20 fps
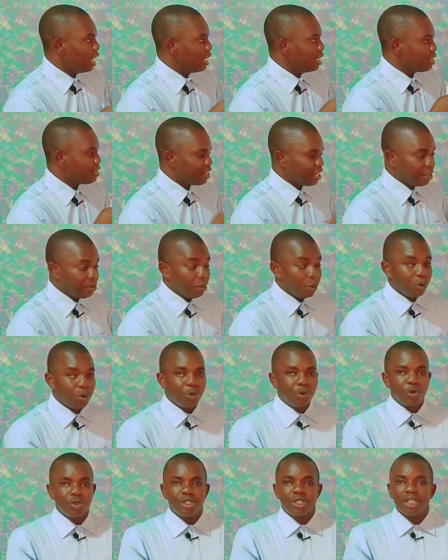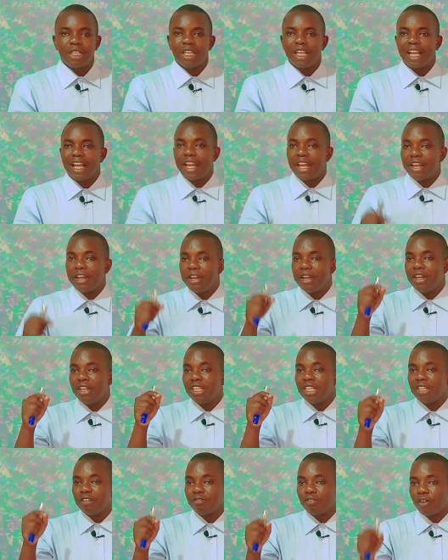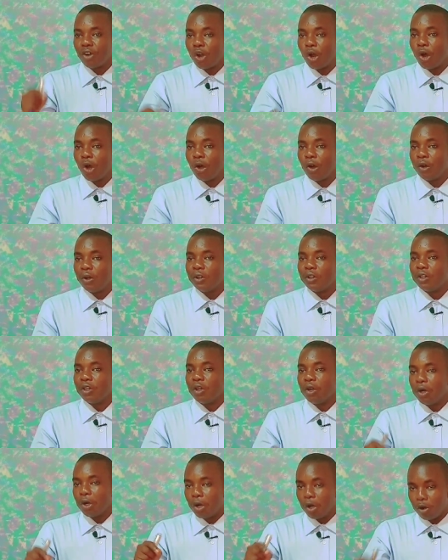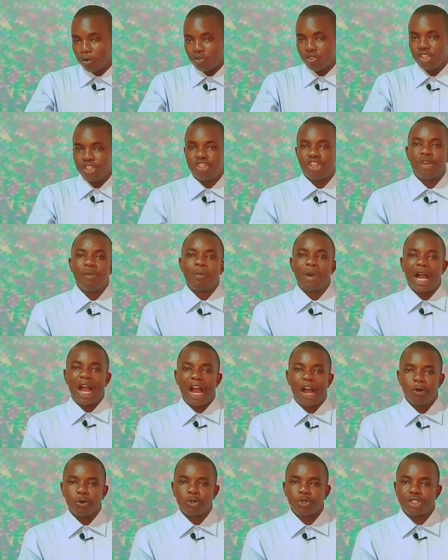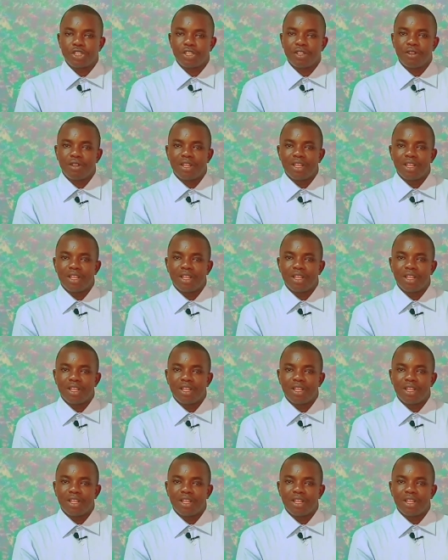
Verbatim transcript: Seymour in the floor of the chamber house.